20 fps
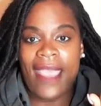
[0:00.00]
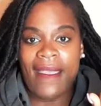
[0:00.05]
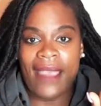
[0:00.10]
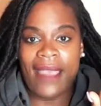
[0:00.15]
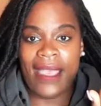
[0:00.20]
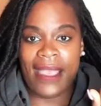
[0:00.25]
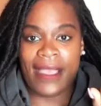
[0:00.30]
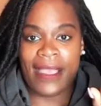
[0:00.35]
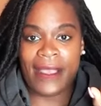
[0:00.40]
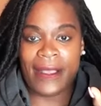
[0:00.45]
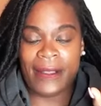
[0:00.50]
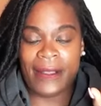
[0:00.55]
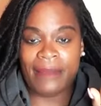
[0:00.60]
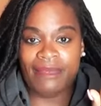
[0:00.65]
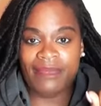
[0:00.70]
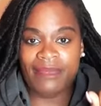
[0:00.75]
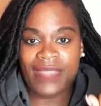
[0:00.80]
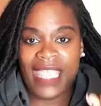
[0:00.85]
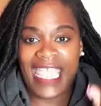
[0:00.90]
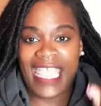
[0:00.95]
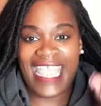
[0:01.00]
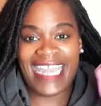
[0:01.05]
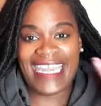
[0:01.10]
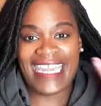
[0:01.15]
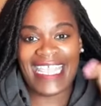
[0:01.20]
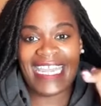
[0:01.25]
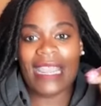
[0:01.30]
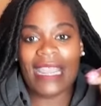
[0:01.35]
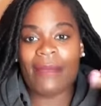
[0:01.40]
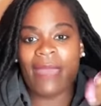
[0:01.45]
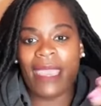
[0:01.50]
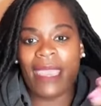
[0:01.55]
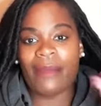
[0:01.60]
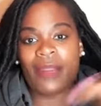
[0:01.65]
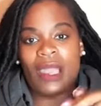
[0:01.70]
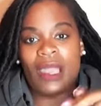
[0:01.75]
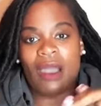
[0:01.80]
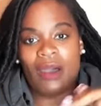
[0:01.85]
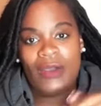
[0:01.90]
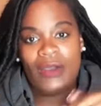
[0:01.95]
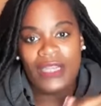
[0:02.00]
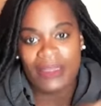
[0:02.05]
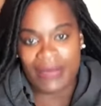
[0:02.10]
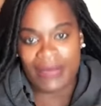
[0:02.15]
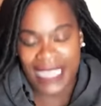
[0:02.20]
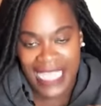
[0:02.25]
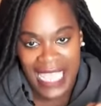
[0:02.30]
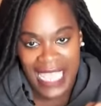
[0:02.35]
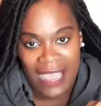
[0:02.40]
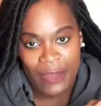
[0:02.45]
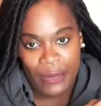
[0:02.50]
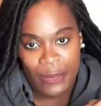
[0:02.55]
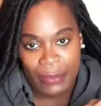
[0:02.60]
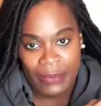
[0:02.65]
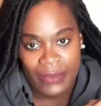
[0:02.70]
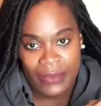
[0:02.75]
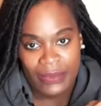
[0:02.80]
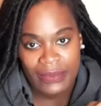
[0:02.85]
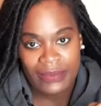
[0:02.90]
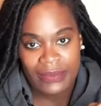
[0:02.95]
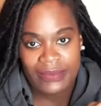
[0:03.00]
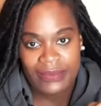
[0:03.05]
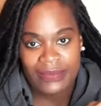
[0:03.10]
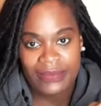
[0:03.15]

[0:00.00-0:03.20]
And then I'm able to hold them accountable.